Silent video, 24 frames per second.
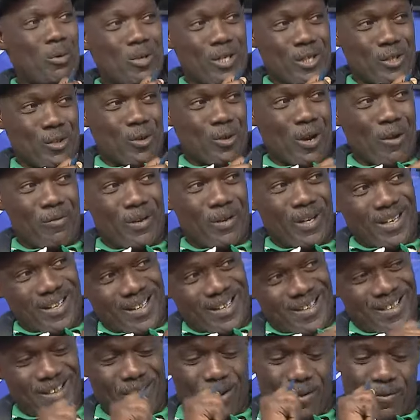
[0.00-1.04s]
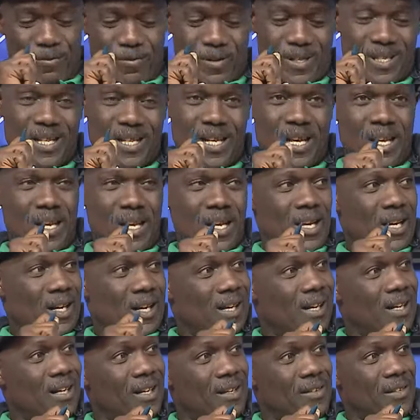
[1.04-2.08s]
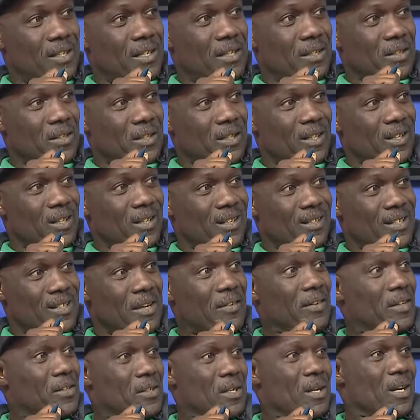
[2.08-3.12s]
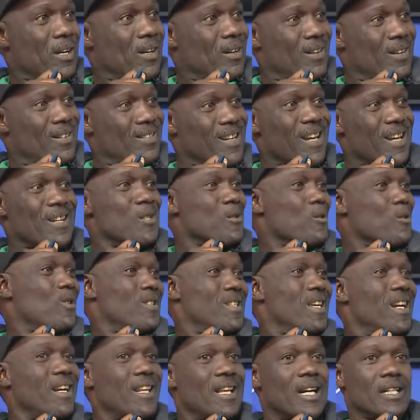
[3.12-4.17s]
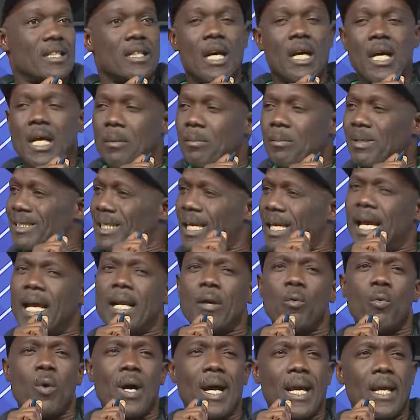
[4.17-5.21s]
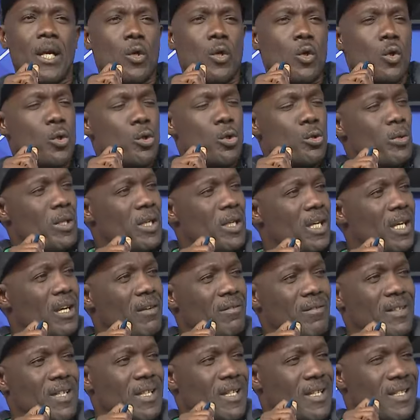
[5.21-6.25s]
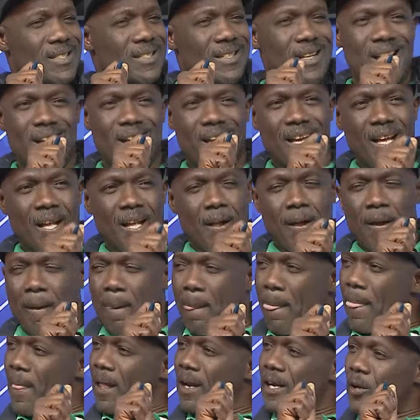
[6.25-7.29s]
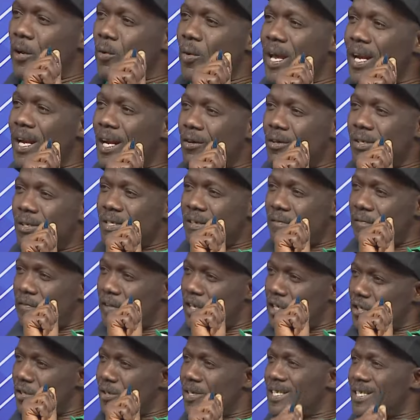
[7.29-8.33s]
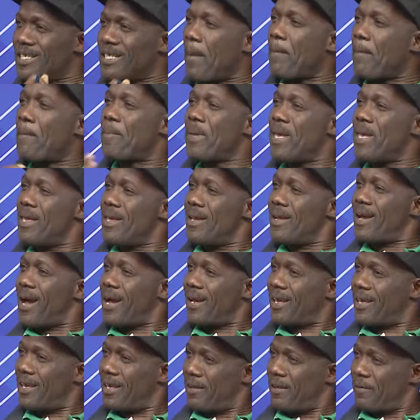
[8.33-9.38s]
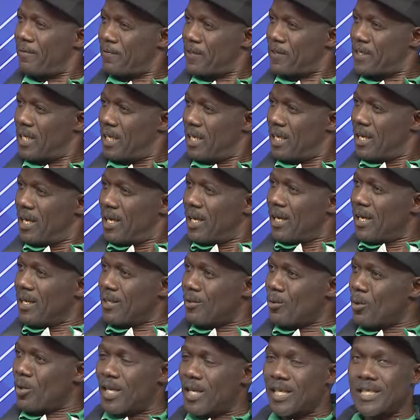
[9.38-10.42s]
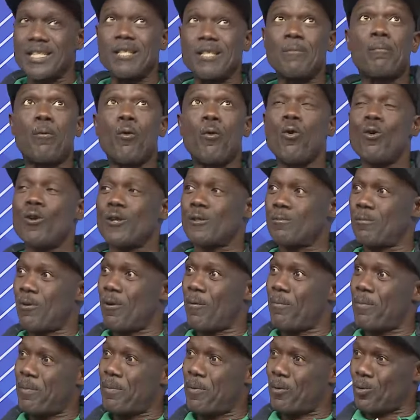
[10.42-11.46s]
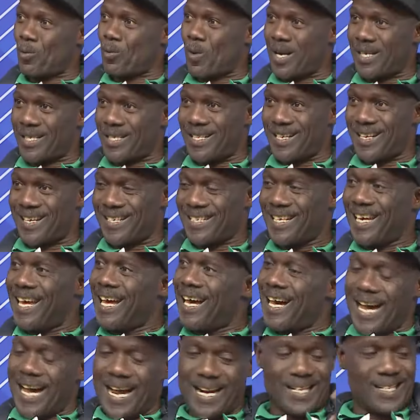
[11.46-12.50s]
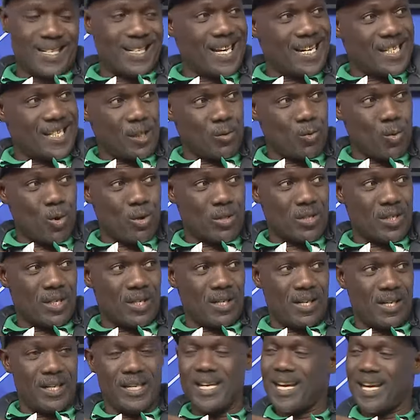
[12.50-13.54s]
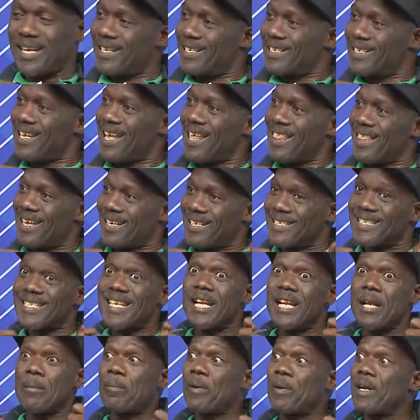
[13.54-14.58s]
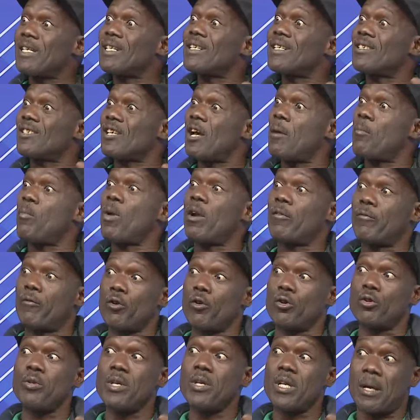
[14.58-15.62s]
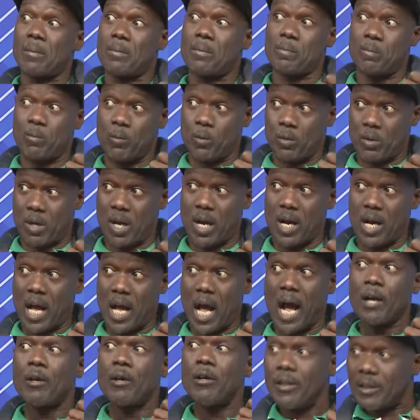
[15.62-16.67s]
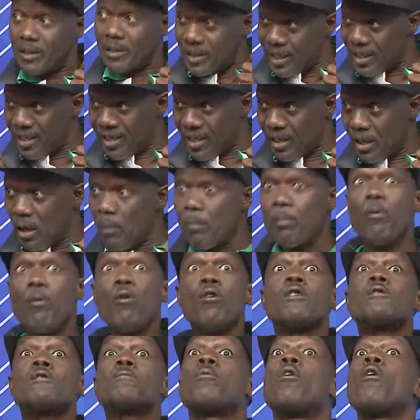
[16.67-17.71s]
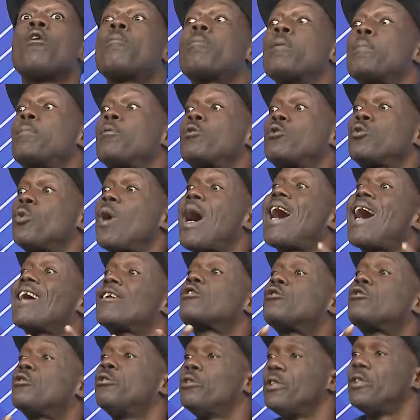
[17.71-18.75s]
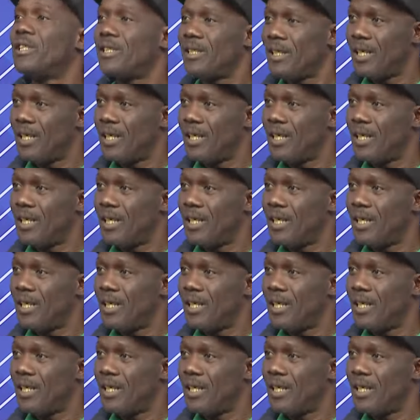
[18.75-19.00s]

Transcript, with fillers: Protection Africa in the office, uh, the director Tennyson said that. But Ken, why couldn't we give this uh, um, new era conservationist a bigger gift mm-hmm. uh, so that it pulls more people towards that? Mm-hmm. And that is what uh, Ian is saying, that celebrating someone for doing a uh, a good thing yes. pulls more people to act good.